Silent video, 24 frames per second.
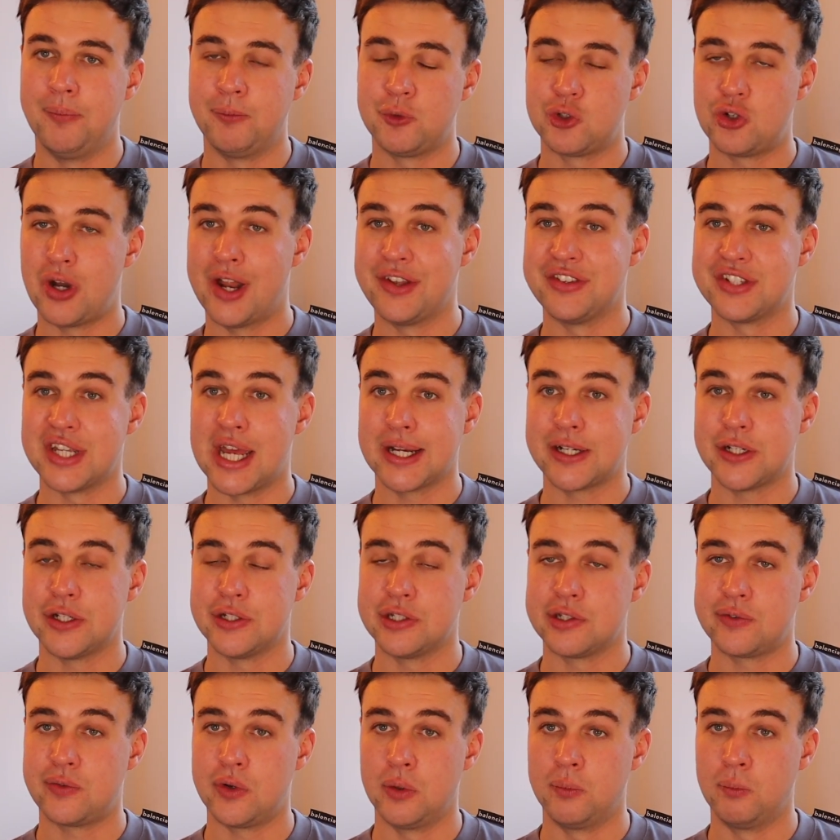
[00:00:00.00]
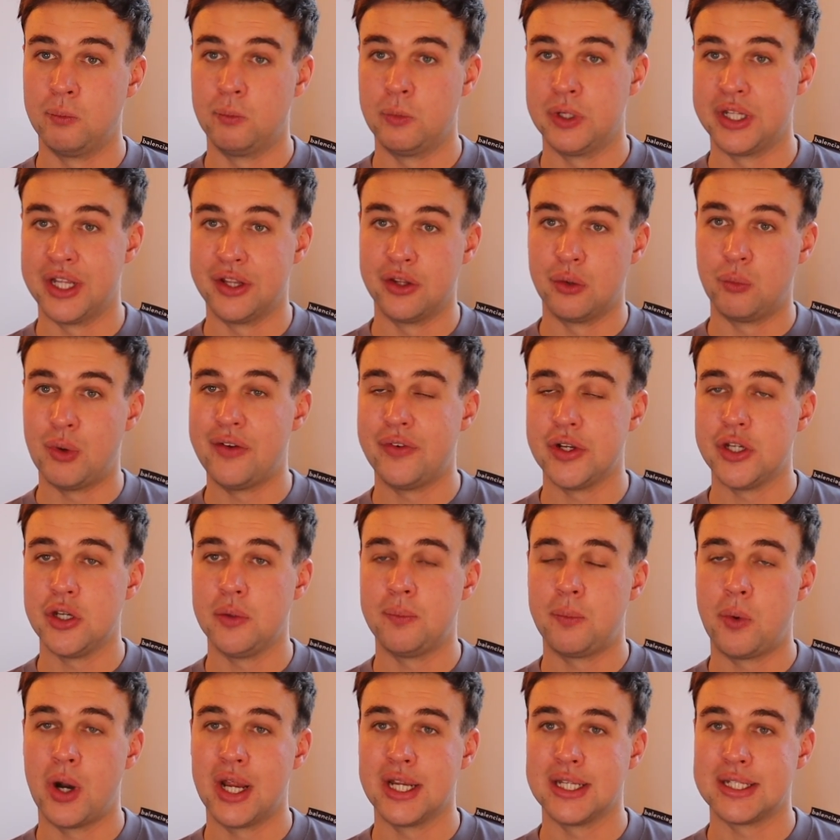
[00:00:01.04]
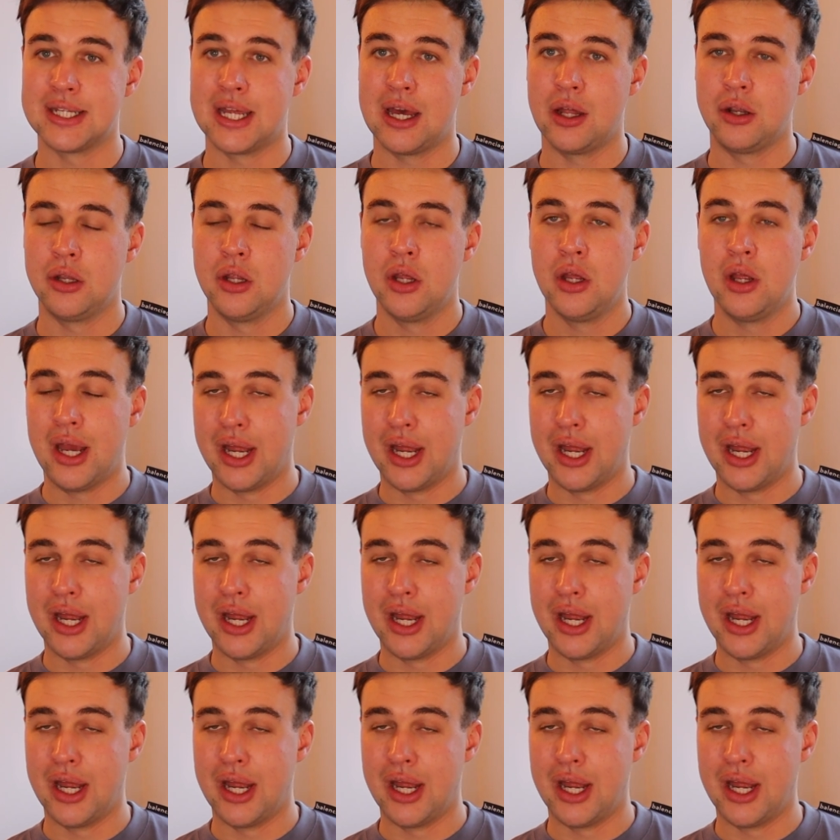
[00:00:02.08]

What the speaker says: transactions from within the revenue breakdown,